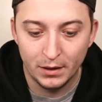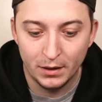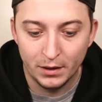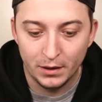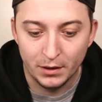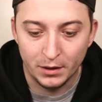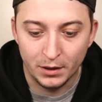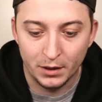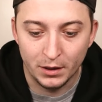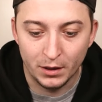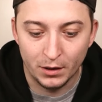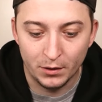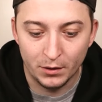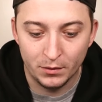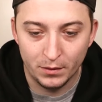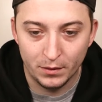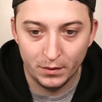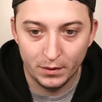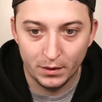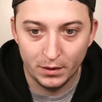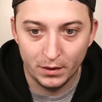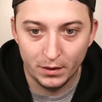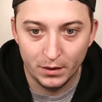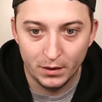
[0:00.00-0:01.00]
You know,
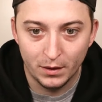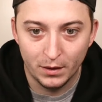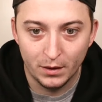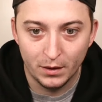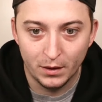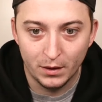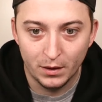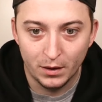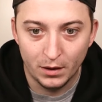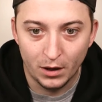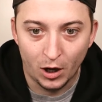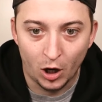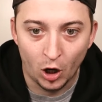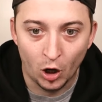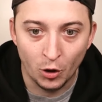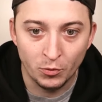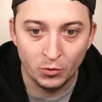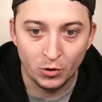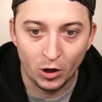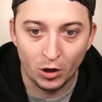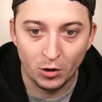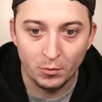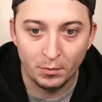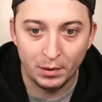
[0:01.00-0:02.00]

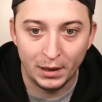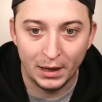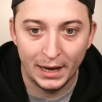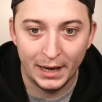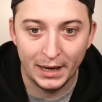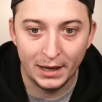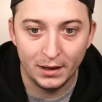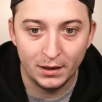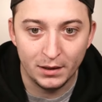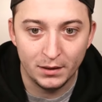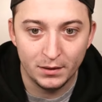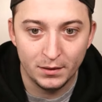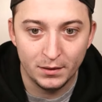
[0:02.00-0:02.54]
homegrown player,